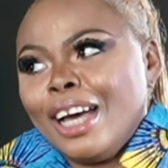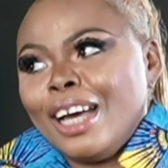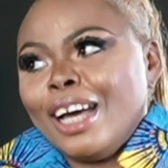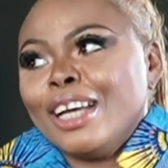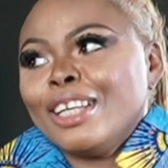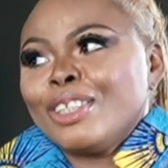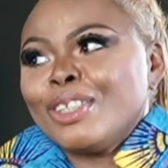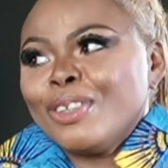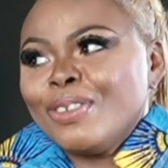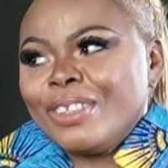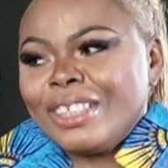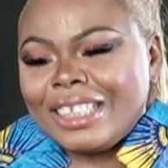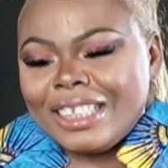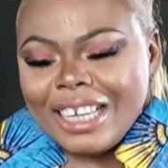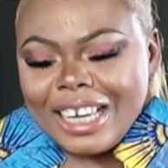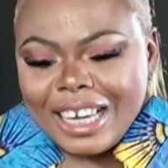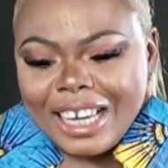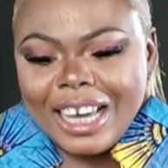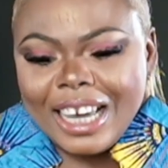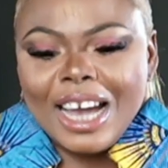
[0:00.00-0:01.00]
Of course.
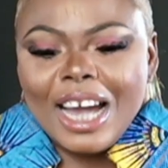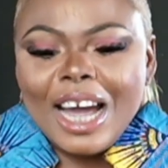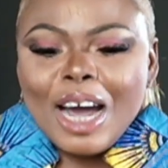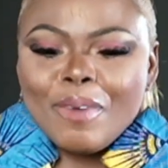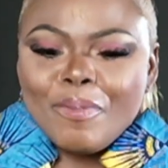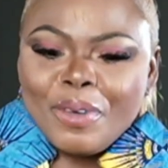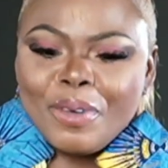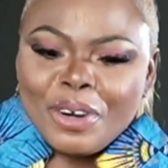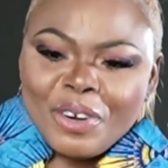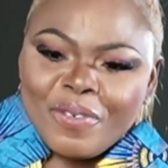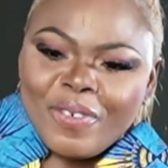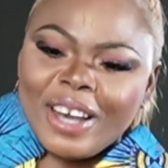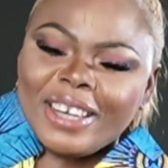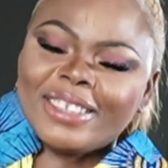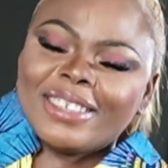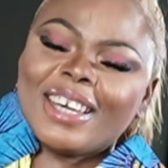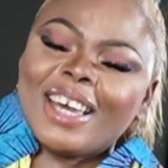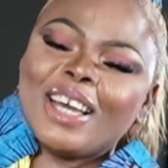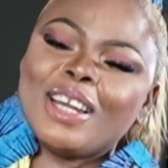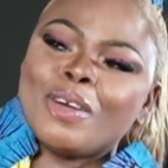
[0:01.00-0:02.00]
say. Of course. A Rivers
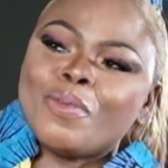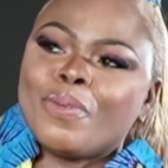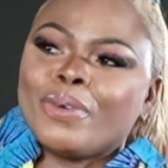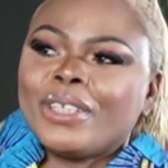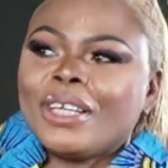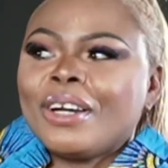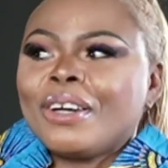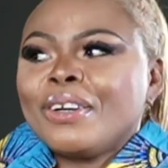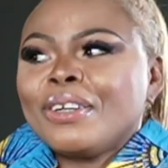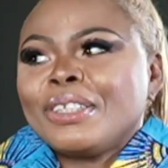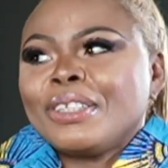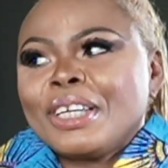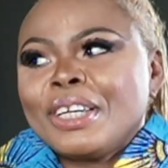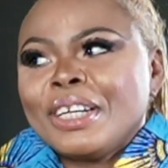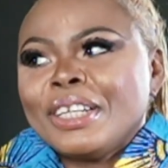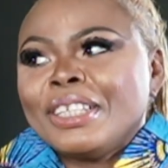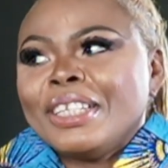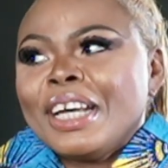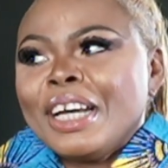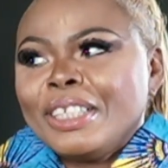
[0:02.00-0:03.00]
girl, a Port Harcourt
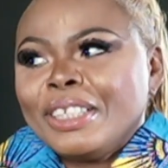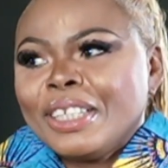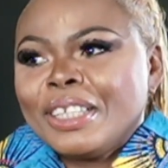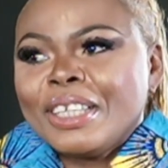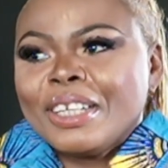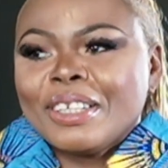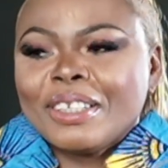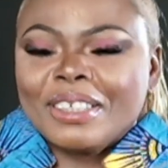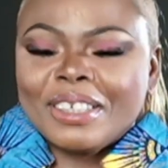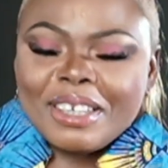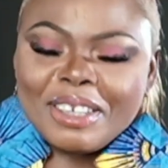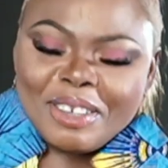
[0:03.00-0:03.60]
girl, Niger Delta.